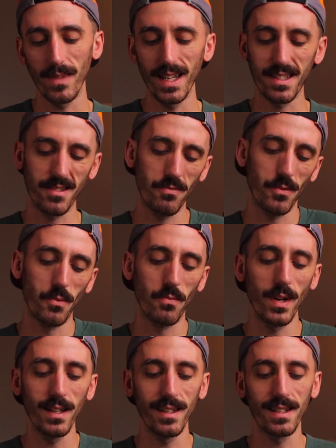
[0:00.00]
It's
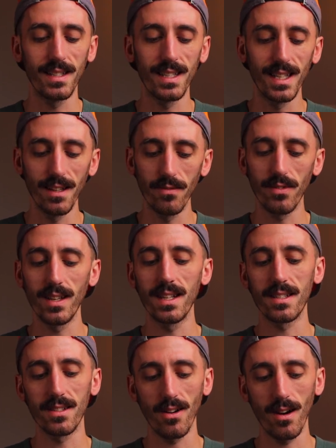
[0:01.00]
relatively
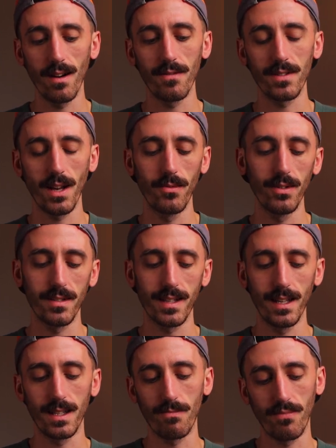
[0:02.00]
soft. I will
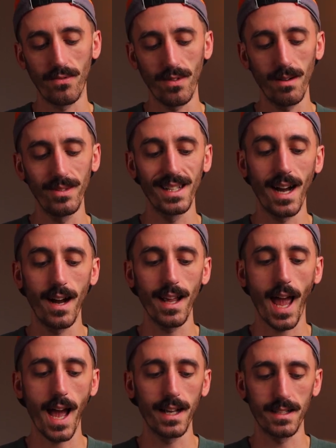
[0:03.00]
say it's probably
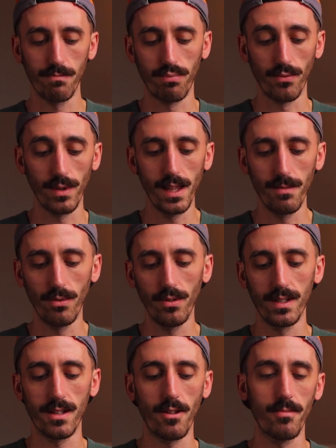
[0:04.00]
not as
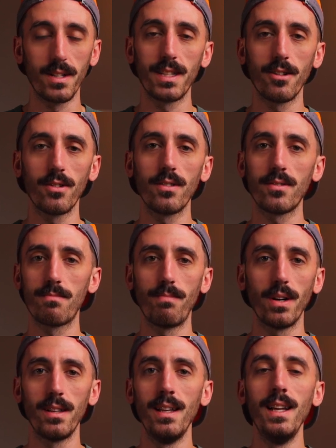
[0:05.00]
breathable as other materials,
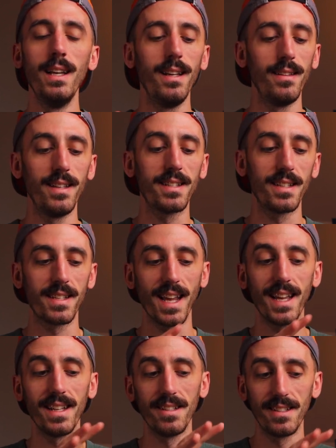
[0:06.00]
but this is
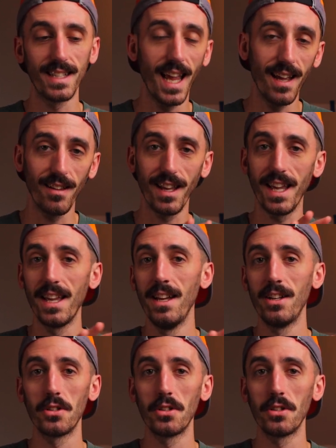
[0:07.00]
a daily